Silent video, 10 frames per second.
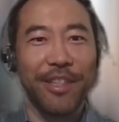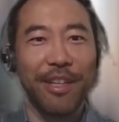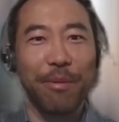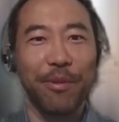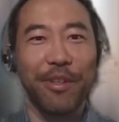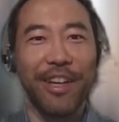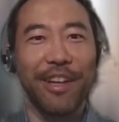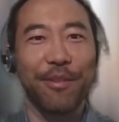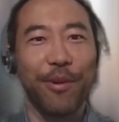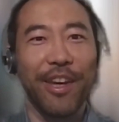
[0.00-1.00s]
Let me put it
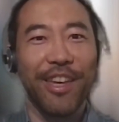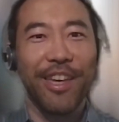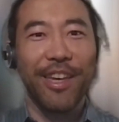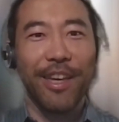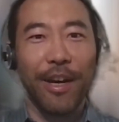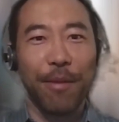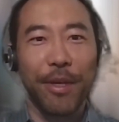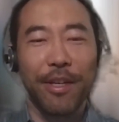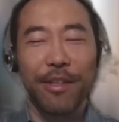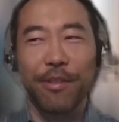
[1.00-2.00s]
that way,
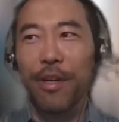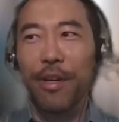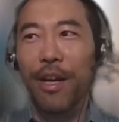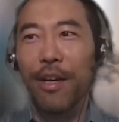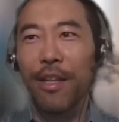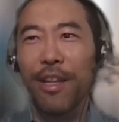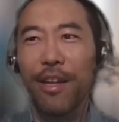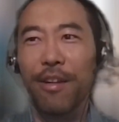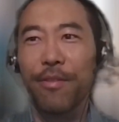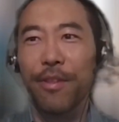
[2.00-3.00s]
because a
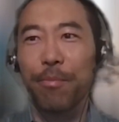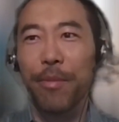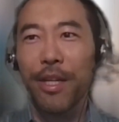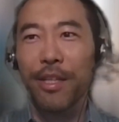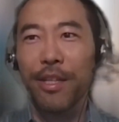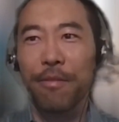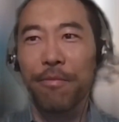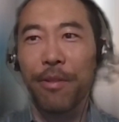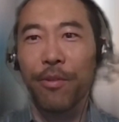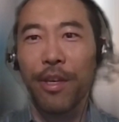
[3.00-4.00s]
lot of the money that's
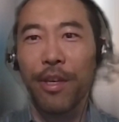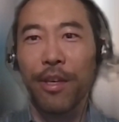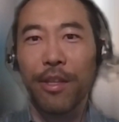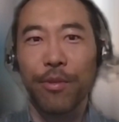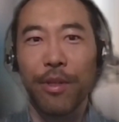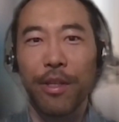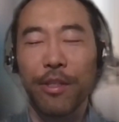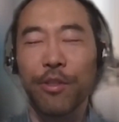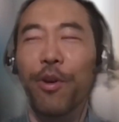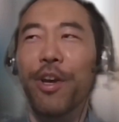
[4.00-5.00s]
flowing into
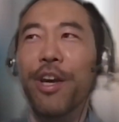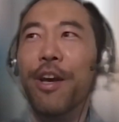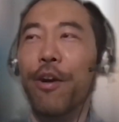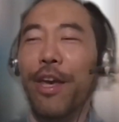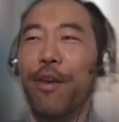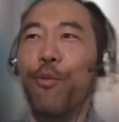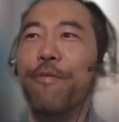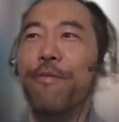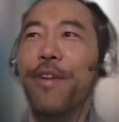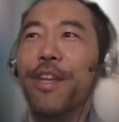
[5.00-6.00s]
when
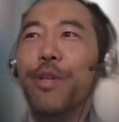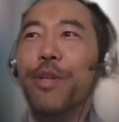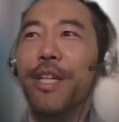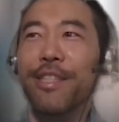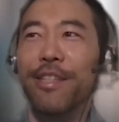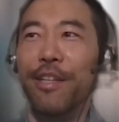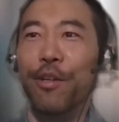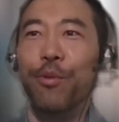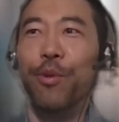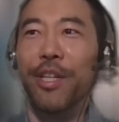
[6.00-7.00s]
Fed release
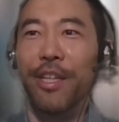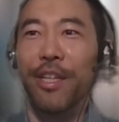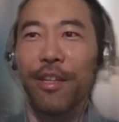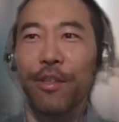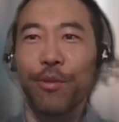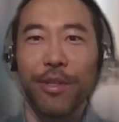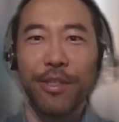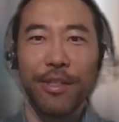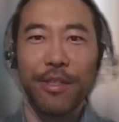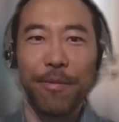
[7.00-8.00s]
liquidity into the
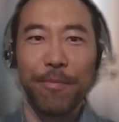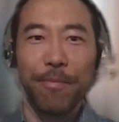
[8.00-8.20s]
system,